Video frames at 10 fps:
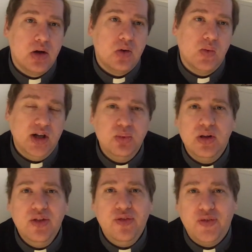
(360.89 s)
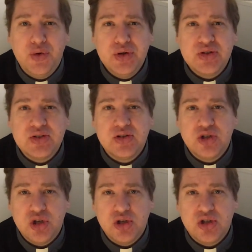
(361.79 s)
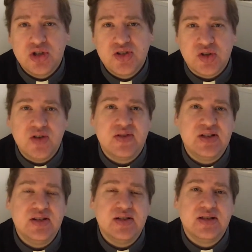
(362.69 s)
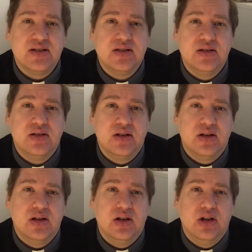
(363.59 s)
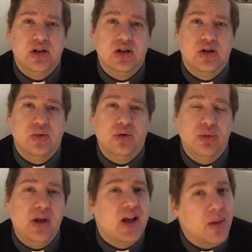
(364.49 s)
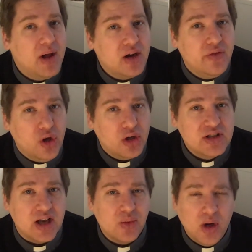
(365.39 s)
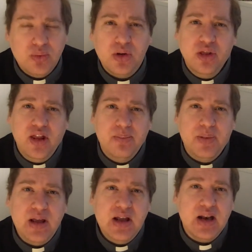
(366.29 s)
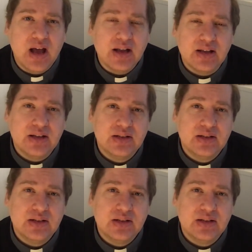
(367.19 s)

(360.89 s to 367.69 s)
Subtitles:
what will the first church services, when we come out of lockdown, what will they be like?